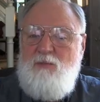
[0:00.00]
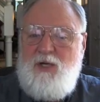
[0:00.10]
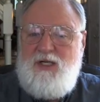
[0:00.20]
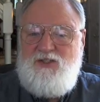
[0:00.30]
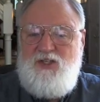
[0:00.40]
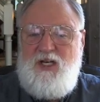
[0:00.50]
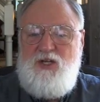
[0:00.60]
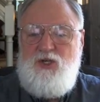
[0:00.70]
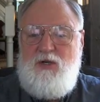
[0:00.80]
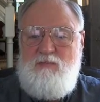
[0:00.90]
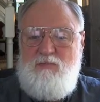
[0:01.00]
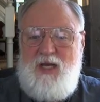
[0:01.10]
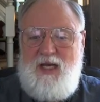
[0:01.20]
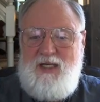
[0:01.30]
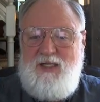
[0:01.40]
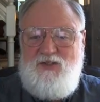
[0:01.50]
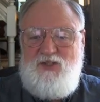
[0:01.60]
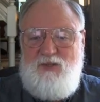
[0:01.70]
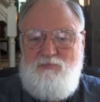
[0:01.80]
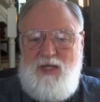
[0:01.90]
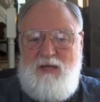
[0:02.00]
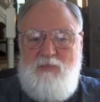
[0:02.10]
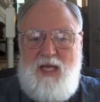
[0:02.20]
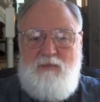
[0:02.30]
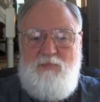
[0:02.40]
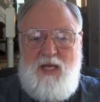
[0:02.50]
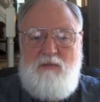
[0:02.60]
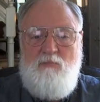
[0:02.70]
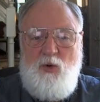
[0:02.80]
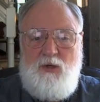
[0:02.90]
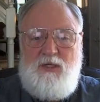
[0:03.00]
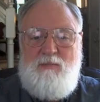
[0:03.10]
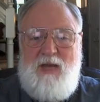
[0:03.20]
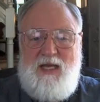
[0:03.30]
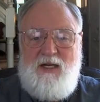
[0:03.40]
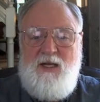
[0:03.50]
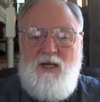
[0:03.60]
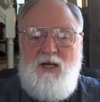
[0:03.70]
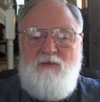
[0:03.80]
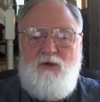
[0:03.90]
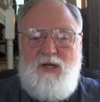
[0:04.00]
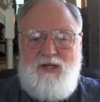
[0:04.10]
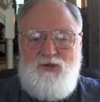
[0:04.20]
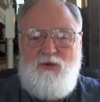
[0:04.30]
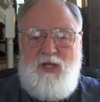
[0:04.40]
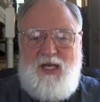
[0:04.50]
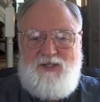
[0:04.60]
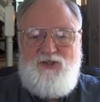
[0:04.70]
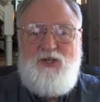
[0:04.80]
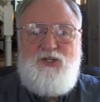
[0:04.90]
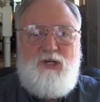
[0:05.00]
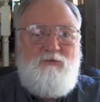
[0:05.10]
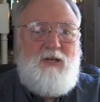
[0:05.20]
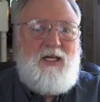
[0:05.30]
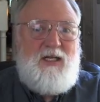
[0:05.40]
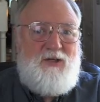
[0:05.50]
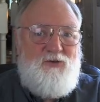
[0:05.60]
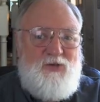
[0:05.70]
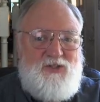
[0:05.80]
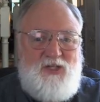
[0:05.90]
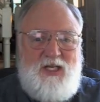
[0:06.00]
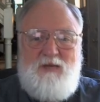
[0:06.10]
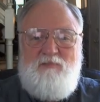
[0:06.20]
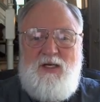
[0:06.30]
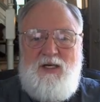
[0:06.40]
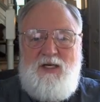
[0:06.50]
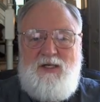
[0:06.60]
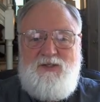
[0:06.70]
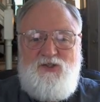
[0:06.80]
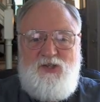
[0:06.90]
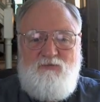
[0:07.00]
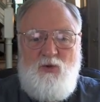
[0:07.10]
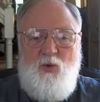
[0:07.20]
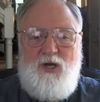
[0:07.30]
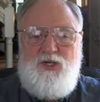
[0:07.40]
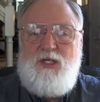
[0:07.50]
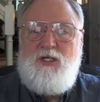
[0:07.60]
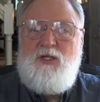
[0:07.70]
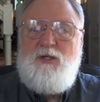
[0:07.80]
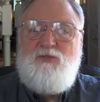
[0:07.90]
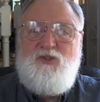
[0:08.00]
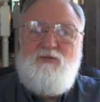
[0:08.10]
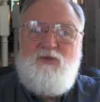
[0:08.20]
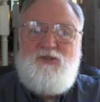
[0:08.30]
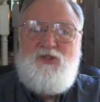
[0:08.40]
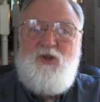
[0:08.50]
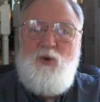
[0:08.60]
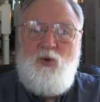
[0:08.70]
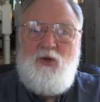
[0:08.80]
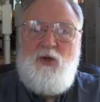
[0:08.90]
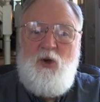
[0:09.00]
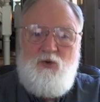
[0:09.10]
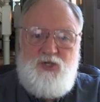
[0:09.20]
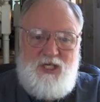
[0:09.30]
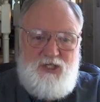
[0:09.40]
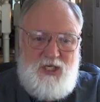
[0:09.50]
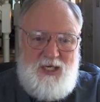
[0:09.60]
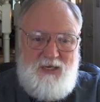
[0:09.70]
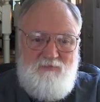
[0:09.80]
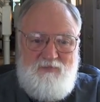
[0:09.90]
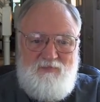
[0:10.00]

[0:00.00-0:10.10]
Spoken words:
But its initial impact simply may be more demand for natural gas to generate electricity, several Washington observers told OGJ.